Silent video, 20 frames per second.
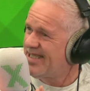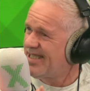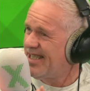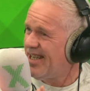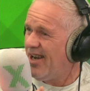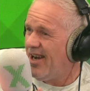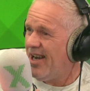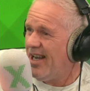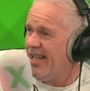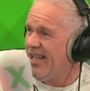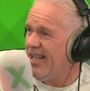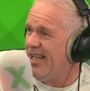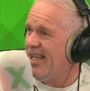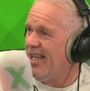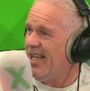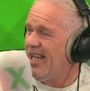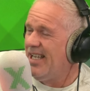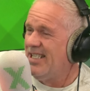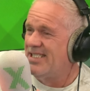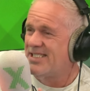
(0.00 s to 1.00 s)
guy
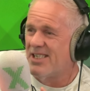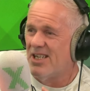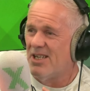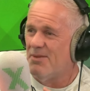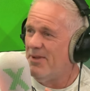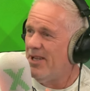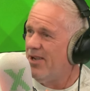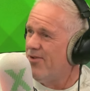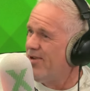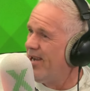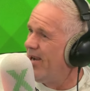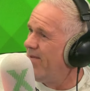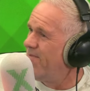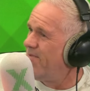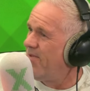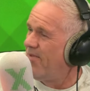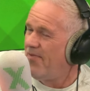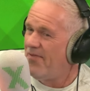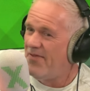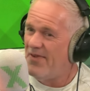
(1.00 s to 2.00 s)
is going to be around
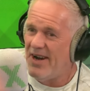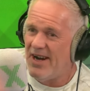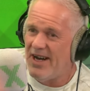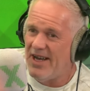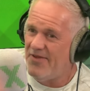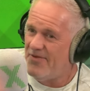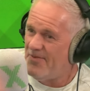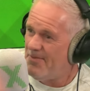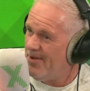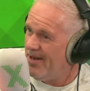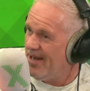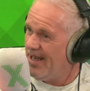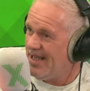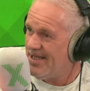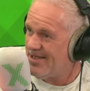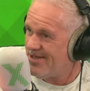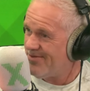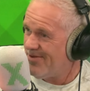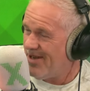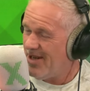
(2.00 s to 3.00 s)
for 5
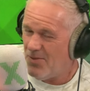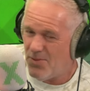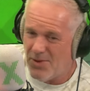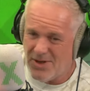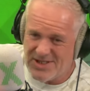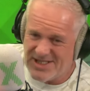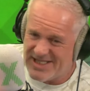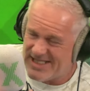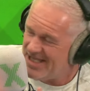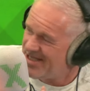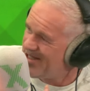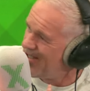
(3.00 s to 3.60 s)
minutes, right? Once this